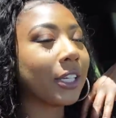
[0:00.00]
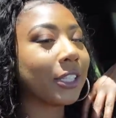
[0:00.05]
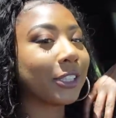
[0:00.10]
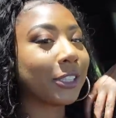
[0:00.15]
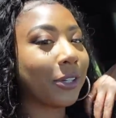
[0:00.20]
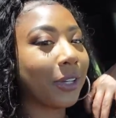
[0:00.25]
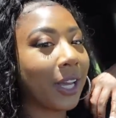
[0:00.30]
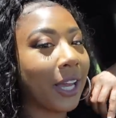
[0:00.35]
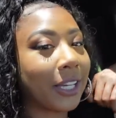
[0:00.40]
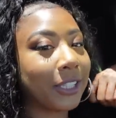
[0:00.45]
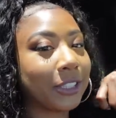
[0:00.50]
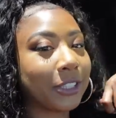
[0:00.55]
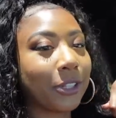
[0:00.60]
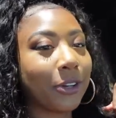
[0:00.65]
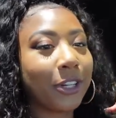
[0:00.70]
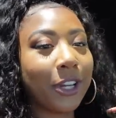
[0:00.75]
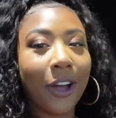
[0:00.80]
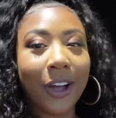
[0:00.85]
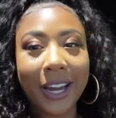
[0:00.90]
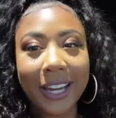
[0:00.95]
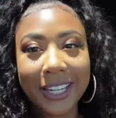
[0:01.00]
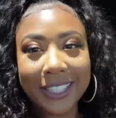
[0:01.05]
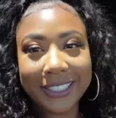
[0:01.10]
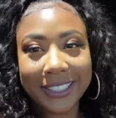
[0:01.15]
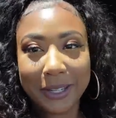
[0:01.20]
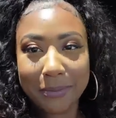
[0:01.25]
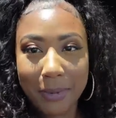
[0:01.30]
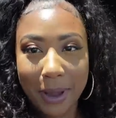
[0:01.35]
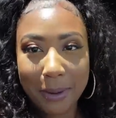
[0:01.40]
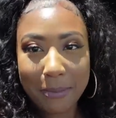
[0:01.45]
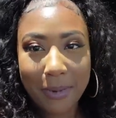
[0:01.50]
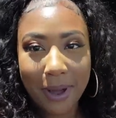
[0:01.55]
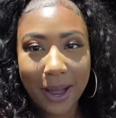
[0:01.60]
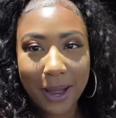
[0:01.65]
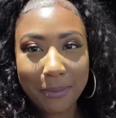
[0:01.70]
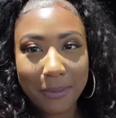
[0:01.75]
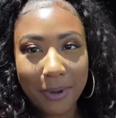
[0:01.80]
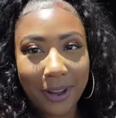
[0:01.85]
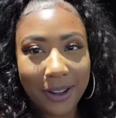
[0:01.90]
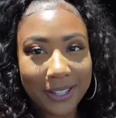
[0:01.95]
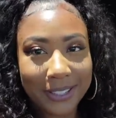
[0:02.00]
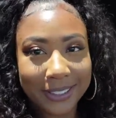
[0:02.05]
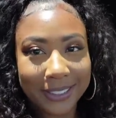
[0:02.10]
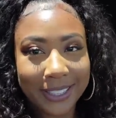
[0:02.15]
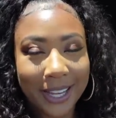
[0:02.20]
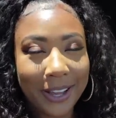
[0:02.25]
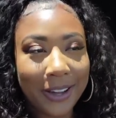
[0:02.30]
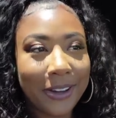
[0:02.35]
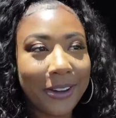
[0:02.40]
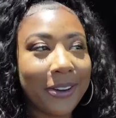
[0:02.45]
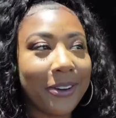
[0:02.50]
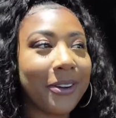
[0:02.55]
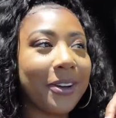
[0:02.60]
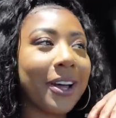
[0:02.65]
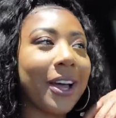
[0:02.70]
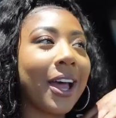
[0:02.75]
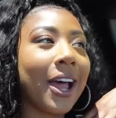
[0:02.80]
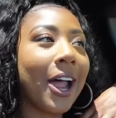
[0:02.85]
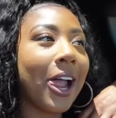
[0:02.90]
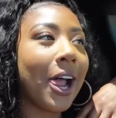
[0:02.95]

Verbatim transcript: So yeah, so y'all get to see my mom also,